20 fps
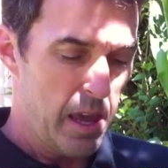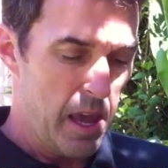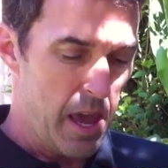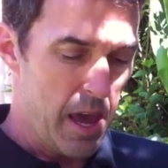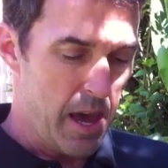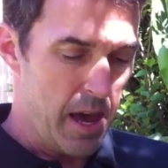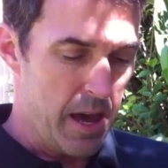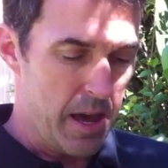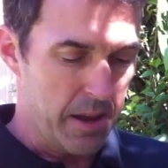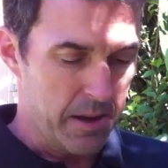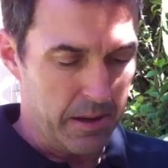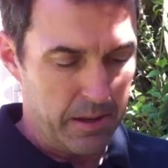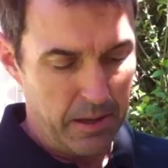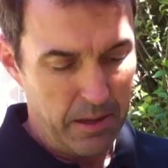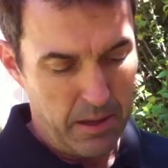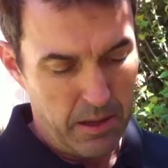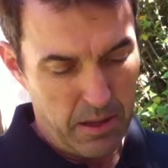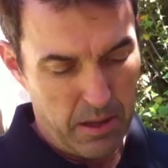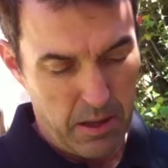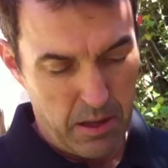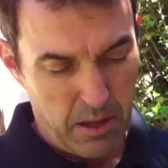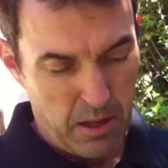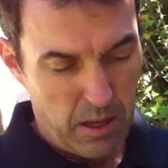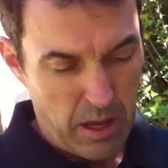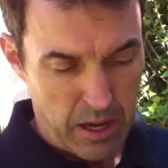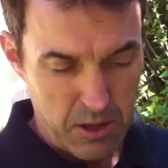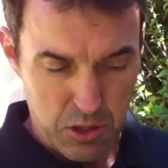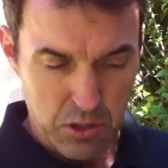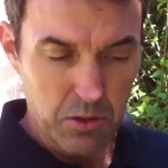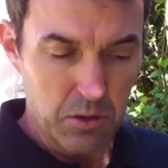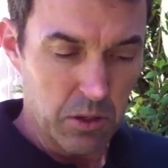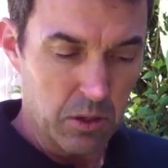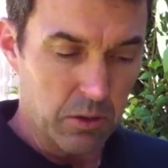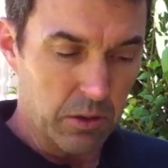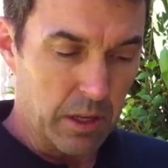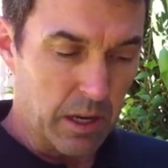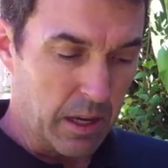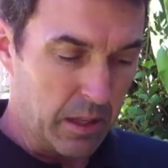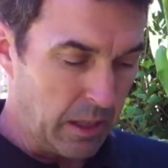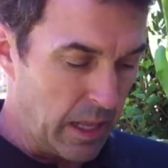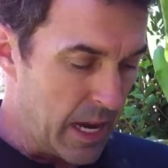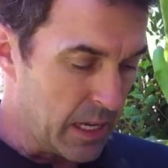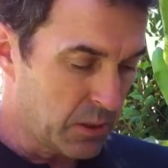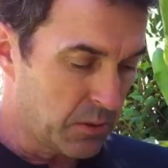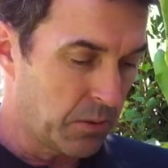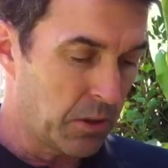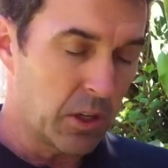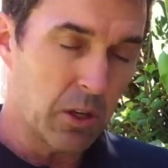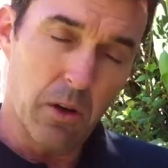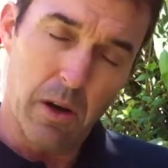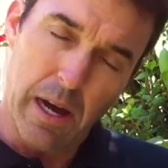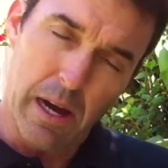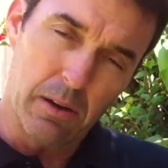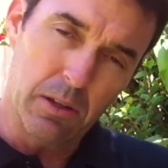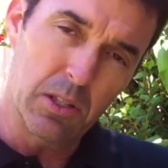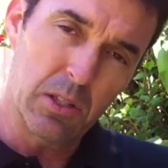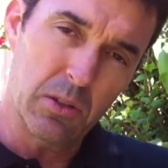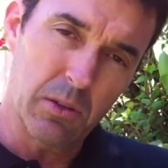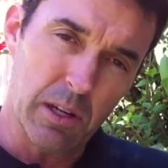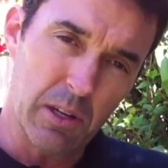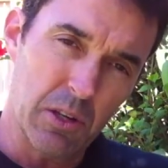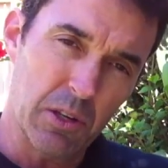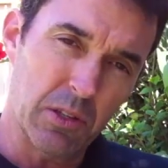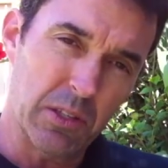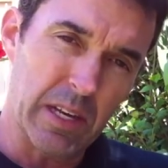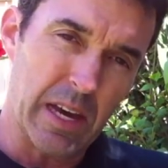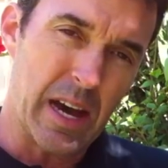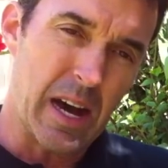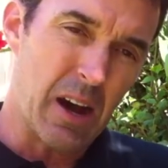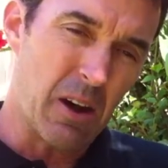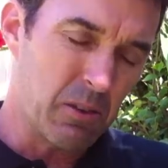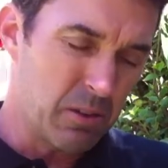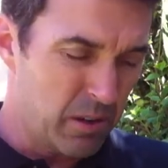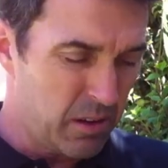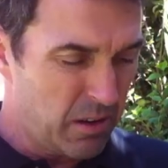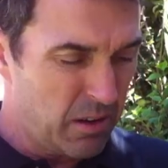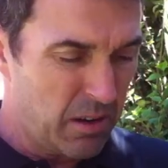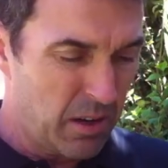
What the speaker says: and I showed you in that last video how it stretches out,